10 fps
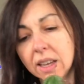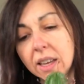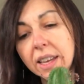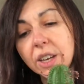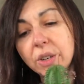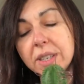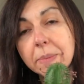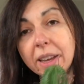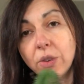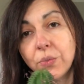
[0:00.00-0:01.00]
Here is
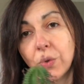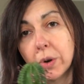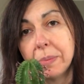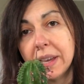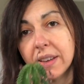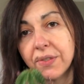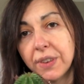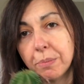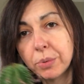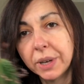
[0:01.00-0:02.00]
my Euphorbia
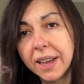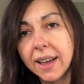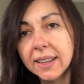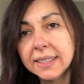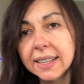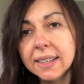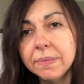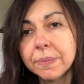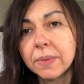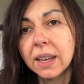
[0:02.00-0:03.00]
Fimbriata.
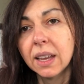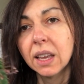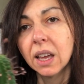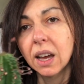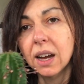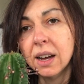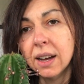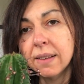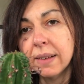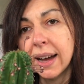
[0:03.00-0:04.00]

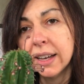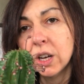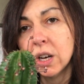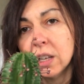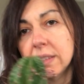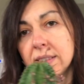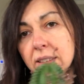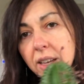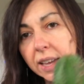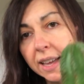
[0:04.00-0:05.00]
I got
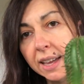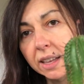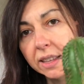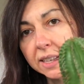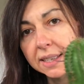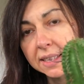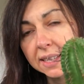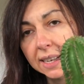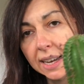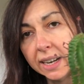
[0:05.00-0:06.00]
this is a
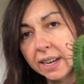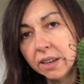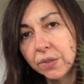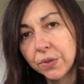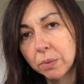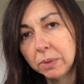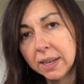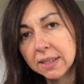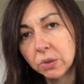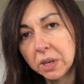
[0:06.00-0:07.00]
cutting from
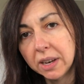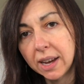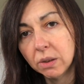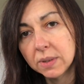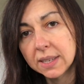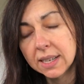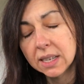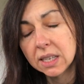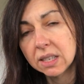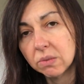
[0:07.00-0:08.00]
Ted's
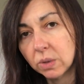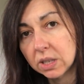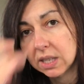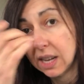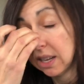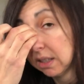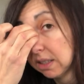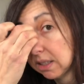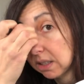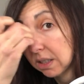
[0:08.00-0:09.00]
greenhouses. Was that
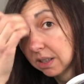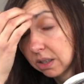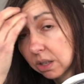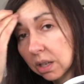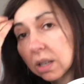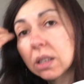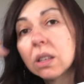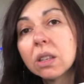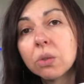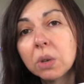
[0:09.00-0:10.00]

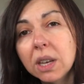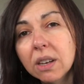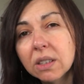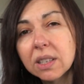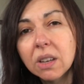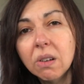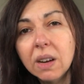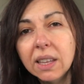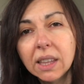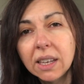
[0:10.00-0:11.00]
3 years ago,
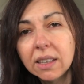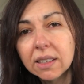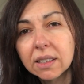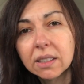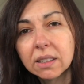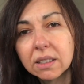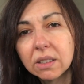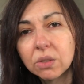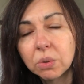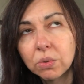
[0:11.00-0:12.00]
I think?
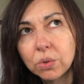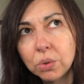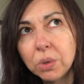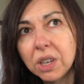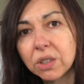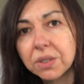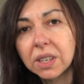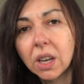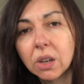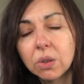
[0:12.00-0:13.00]
2 years
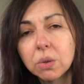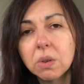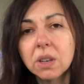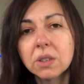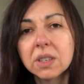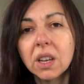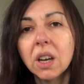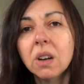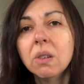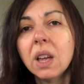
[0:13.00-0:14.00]

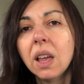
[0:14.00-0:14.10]
ago.